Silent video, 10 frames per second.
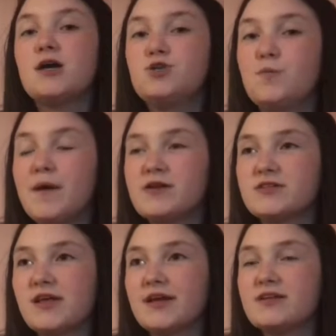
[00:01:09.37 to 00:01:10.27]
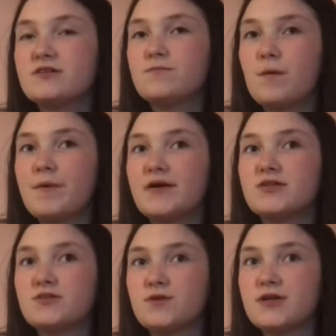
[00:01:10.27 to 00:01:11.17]
2 pairs of leggings and 1 pair of
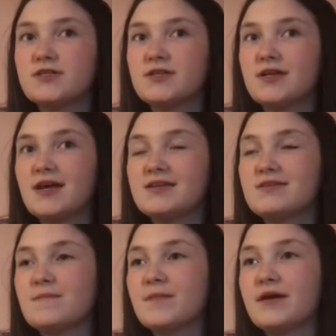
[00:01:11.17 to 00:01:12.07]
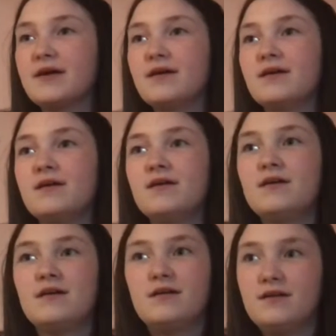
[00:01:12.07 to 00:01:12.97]
shorts in case I'm like
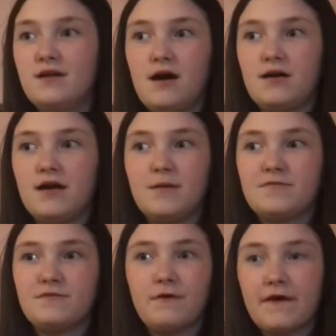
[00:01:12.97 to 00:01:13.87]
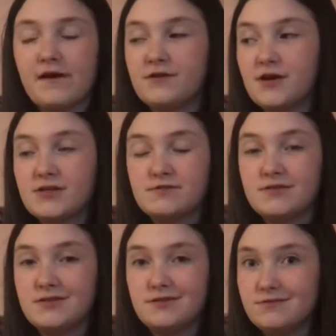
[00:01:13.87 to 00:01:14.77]
not up for wearing a dress,
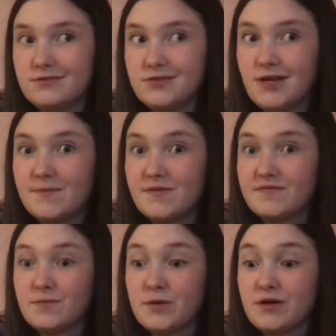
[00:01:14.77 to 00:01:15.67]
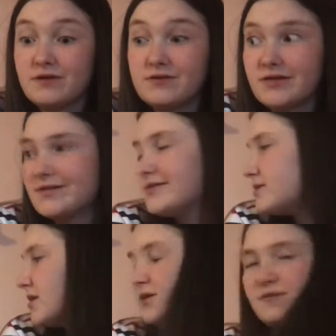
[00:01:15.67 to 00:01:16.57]
which usually I'm up for wearing a dress,
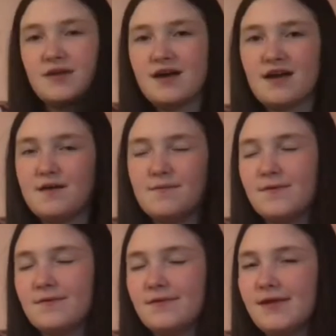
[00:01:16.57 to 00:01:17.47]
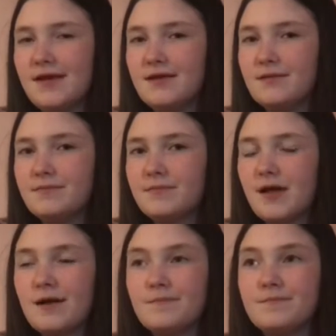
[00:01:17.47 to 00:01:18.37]
so that I won't end up
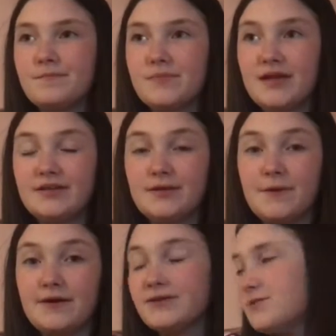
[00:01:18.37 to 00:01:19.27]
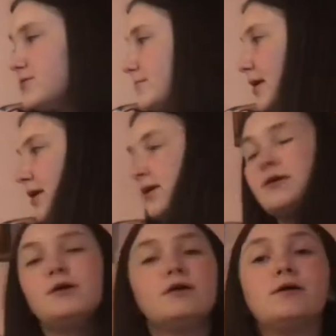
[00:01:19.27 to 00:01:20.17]
likely wearing those, but
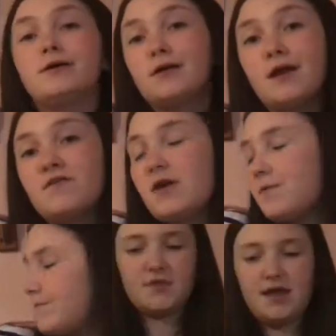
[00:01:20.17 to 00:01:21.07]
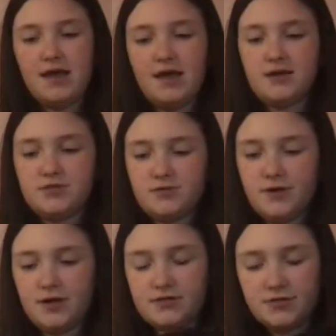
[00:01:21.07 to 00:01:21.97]
you never know. And so
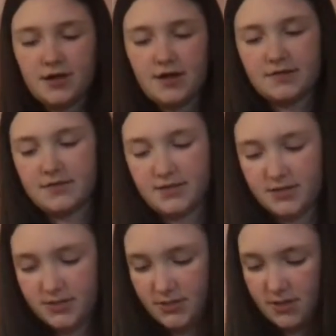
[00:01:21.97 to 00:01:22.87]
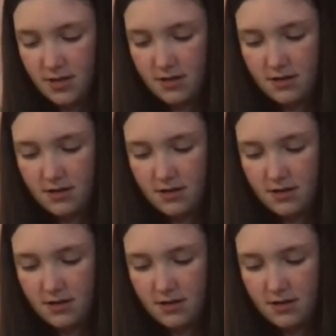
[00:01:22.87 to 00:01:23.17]
I also got this